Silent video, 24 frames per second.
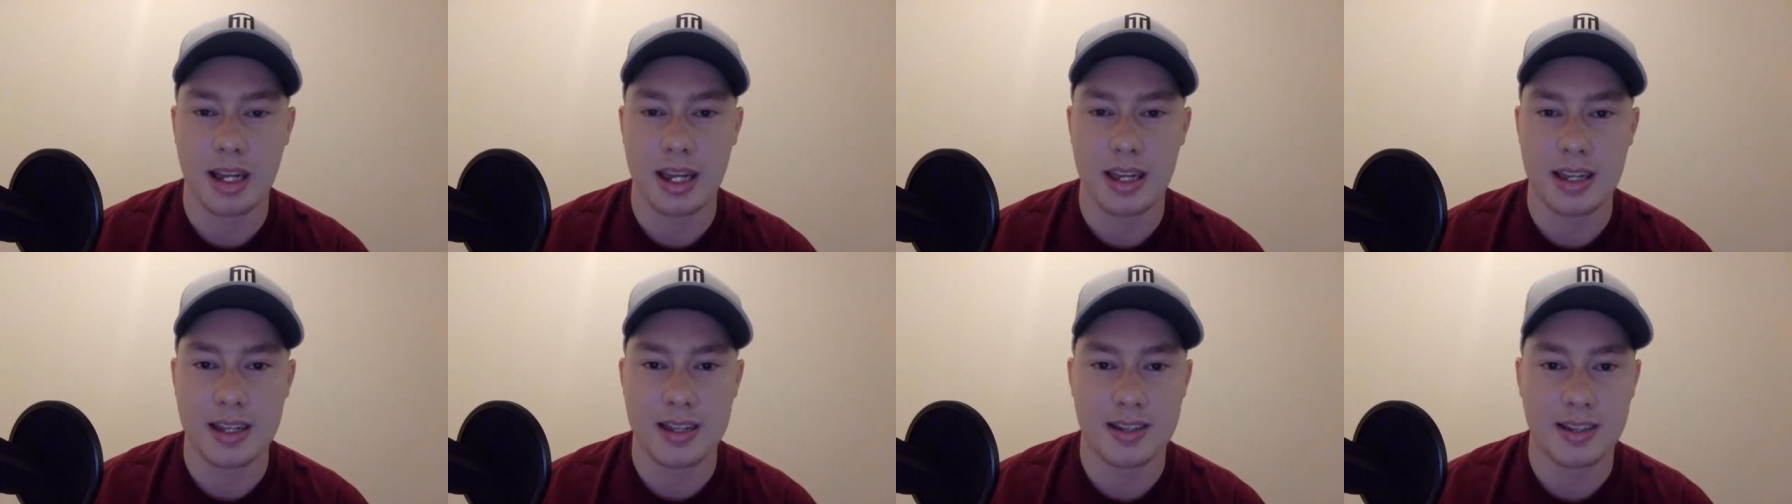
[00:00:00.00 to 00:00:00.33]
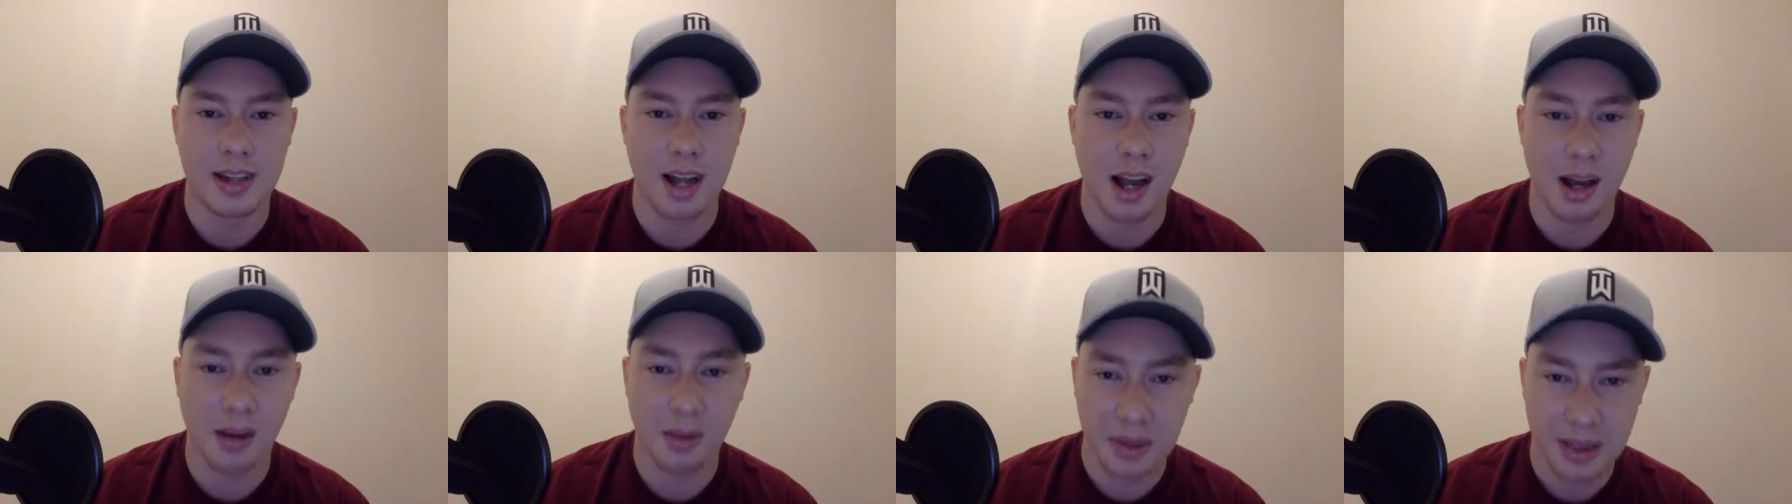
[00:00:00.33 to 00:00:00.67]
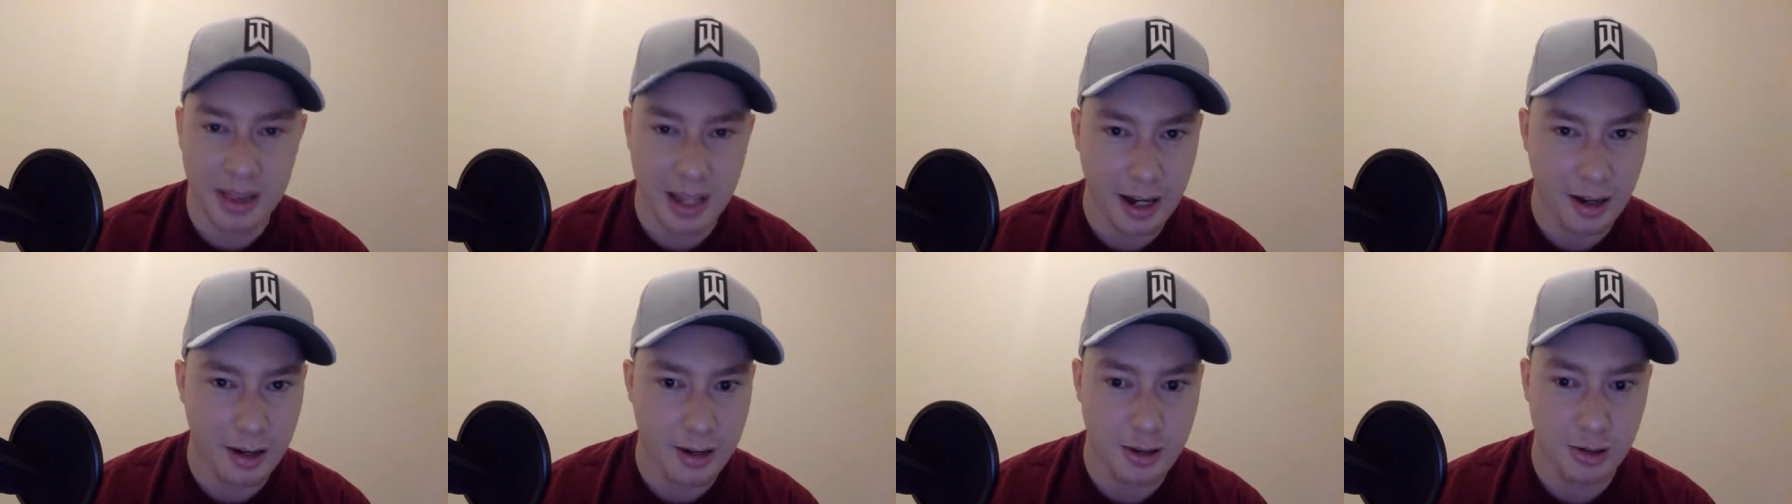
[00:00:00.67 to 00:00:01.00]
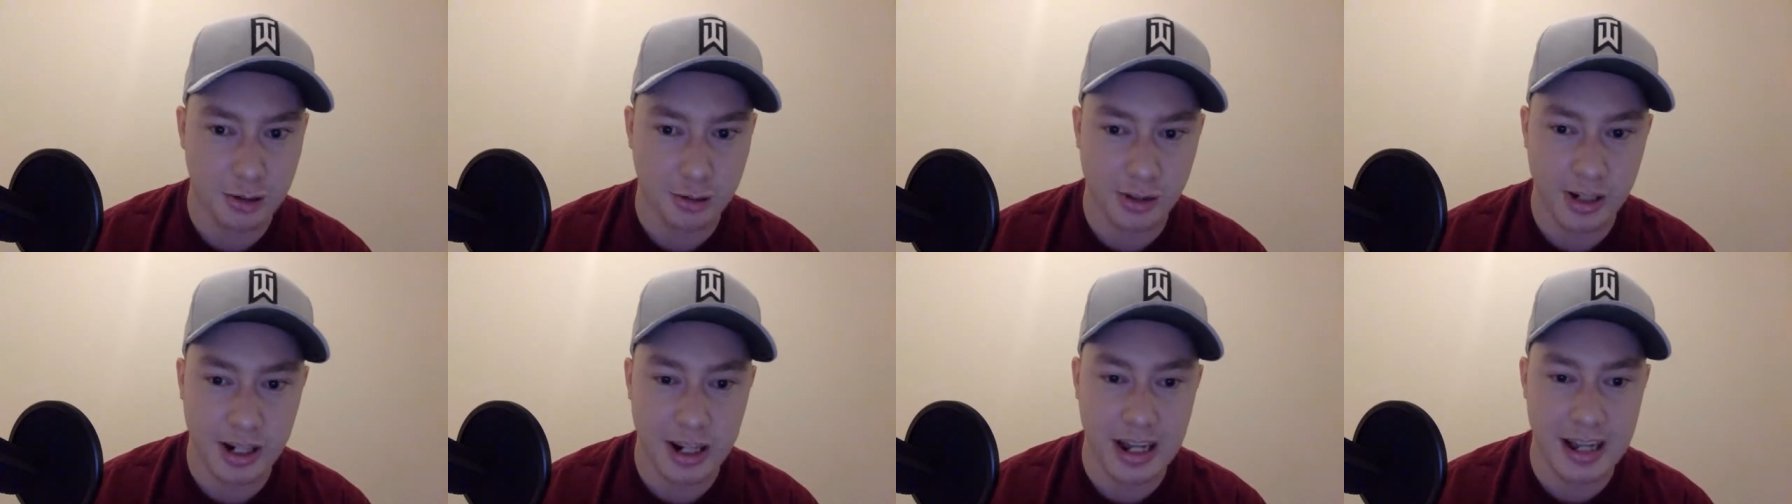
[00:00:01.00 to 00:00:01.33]
he's not without
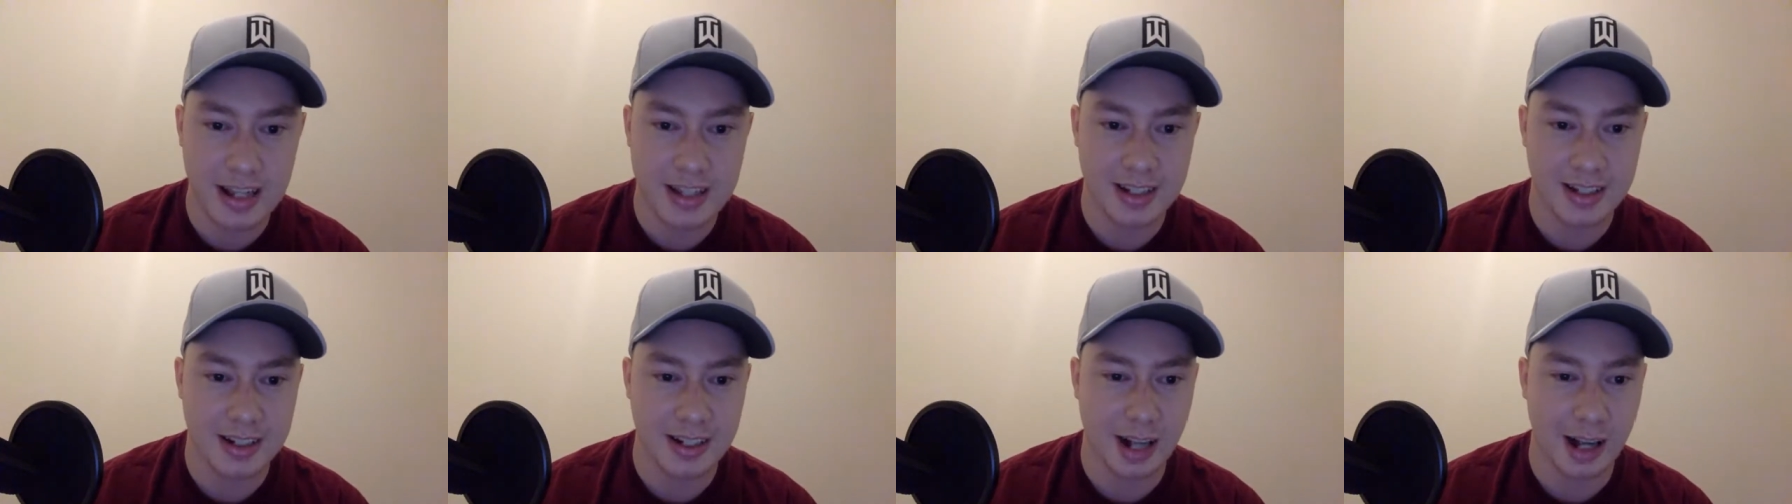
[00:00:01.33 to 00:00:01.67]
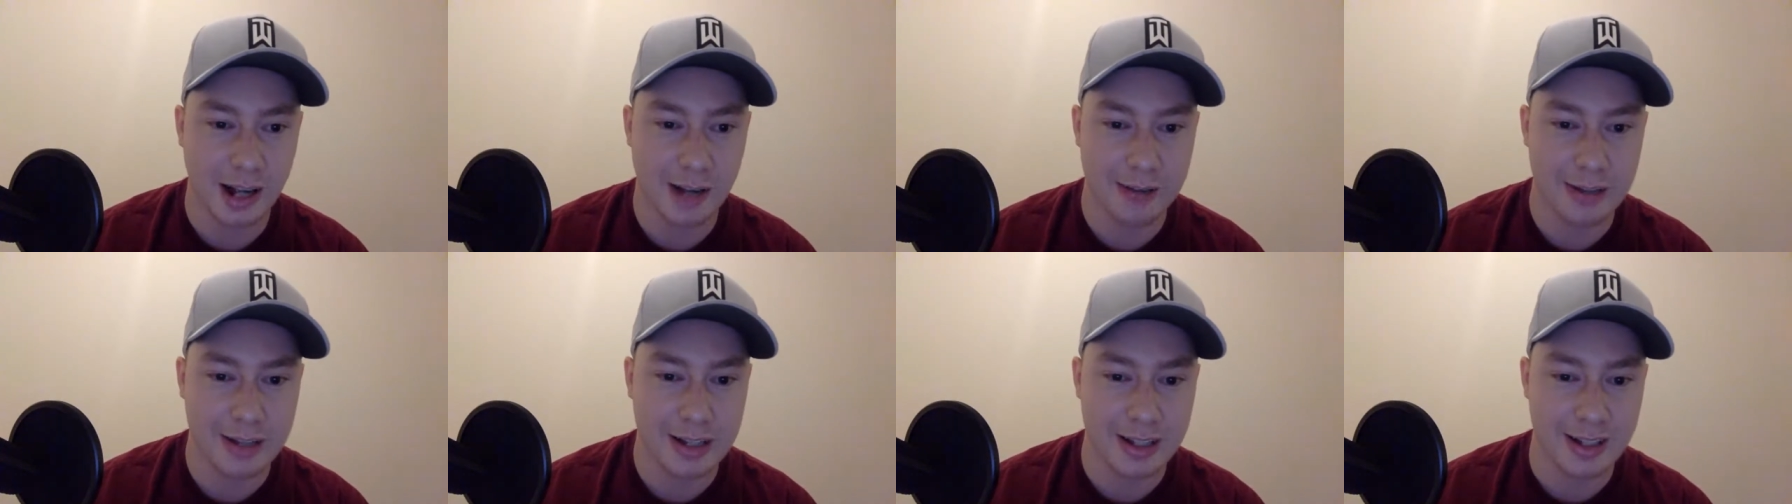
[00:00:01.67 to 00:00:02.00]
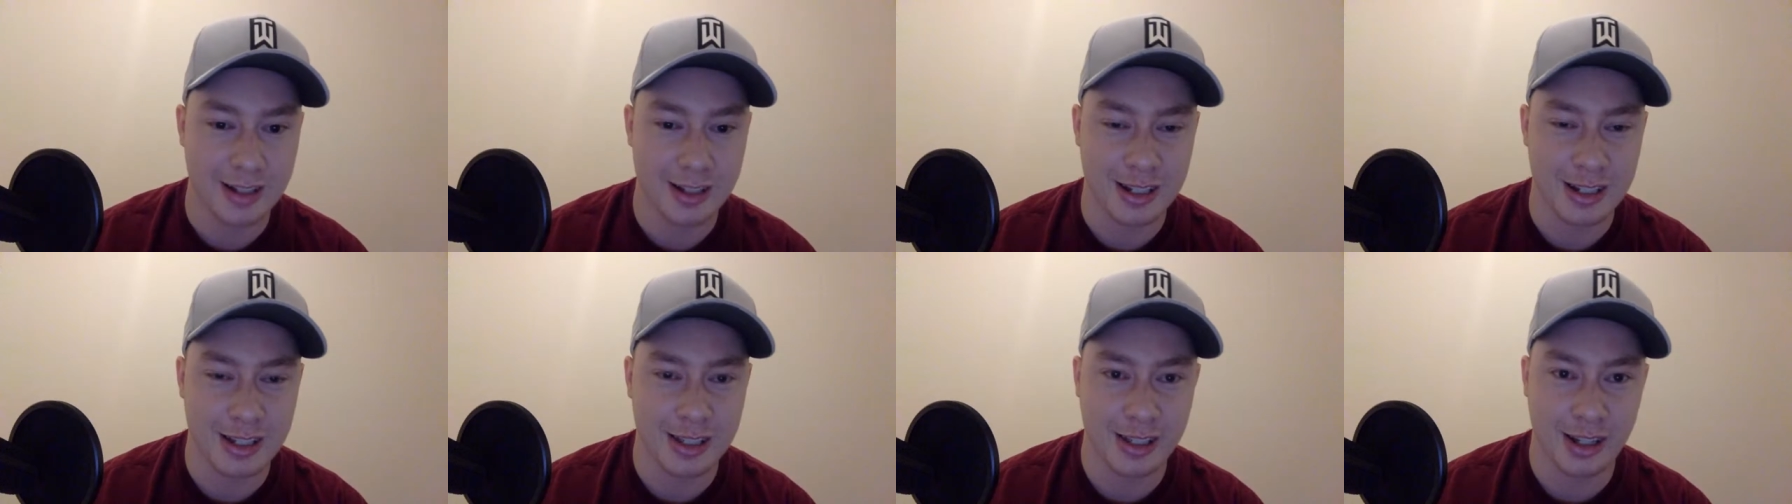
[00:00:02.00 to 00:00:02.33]
his risk, obviously.